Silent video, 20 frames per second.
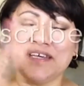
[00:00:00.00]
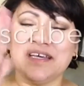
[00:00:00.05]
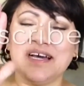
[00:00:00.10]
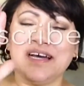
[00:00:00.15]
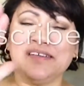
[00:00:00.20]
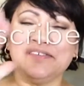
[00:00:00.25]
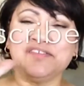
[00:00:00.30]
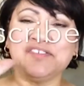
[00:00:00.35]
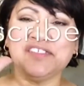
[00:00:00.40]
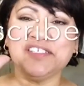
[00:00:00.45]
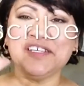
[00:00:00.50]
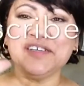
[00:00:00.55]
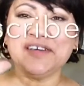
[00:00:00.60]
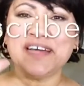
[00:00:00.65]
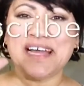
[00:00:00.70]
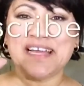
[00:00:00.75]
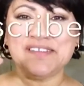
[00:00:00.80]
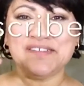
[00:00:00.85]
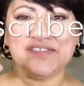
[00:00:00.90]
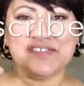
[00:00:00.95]
I'll see you
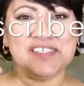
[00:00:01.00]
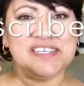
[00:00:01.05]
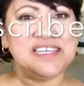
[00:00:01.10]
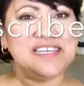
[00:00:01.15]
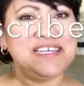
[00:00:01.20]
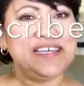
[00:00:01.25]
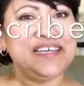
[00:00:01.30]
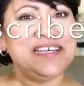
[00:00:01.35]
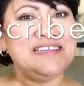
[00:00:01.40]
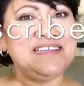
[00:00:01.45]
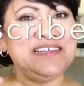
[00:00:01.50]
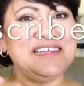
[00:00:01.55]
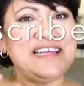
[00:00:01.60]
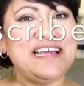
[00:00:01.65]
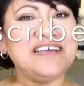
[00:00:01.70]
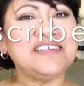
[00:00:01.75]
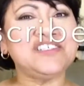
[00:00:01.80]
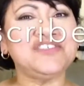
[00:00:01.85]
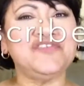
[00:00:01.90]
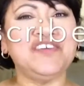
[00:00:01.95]
guys in the
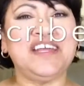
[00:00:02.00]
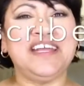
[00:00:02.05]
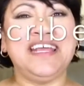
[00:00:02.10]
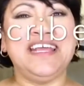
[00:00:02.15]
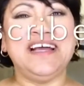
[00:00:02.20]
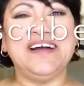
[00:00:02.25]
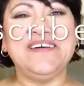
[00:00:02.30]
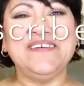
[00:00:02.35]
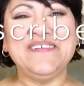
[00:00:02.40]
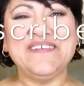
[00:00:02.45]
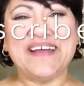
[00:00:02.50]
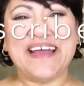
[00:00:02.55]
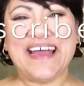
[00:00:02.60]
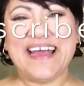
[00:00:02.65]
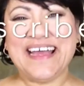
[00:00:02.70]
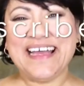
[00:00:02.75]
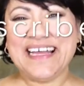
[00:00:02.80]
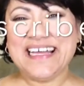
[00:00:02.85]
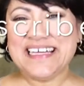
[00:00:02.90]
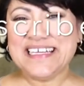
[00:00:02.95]
next video.
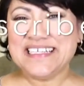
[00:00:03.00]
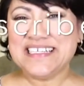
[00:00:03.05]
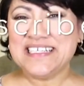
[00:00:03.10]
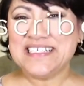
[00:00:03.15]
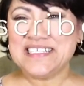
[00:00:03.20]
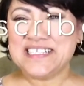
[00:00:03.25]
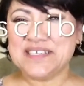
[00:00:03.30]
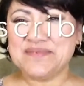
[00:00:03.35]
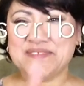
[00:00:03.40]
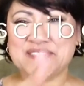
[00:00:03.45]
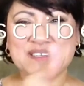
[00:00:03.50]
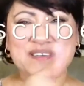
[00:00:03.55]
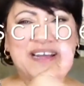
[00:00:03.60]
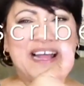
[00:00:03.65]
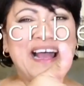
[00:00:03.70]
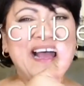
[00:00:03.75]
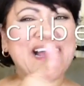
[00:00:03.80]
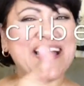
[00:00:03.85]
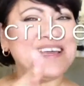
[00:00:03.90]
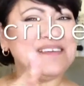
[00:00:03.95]
Okay.
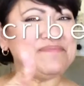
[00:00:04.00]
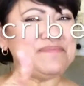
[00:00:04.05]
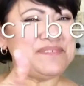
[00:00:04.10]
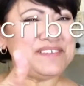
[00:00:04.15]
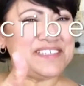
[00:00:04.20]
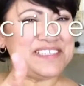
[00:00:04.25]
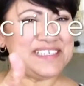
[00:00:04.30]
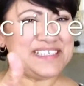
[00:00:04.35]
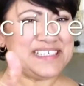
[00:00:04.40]
Subscribe.